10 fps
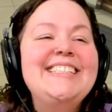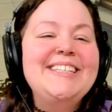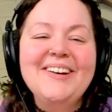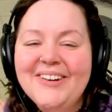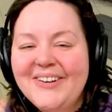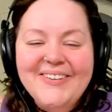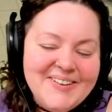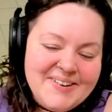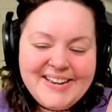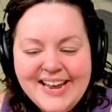
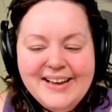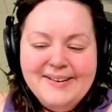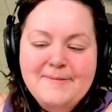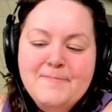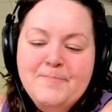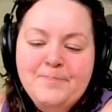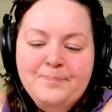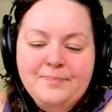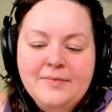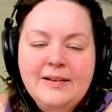soon.
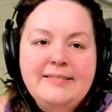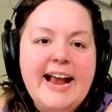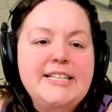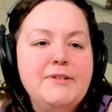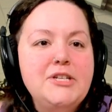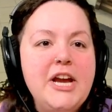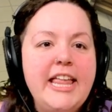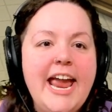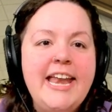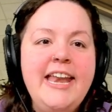Thanks for
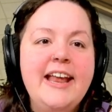chilling.